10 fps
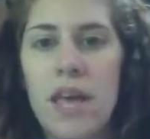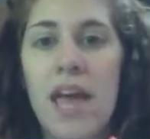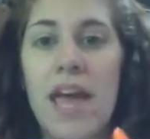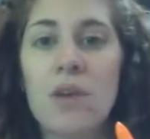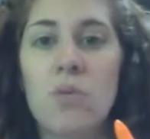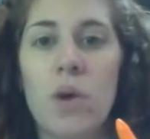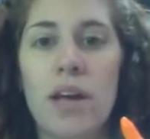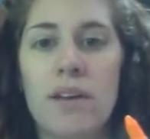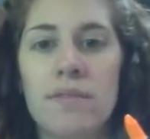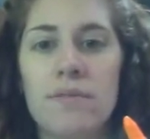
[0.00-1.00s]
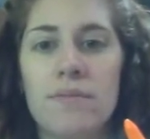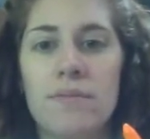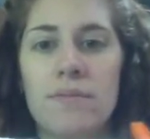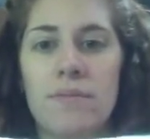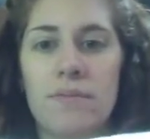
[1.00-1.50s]
and one
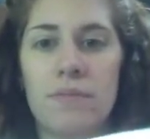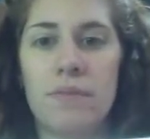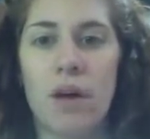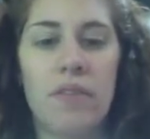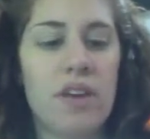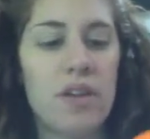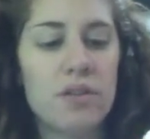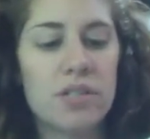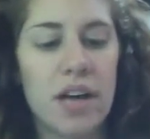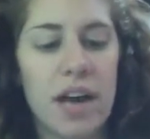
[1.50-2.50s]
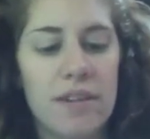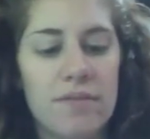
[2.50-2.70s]
on the other side.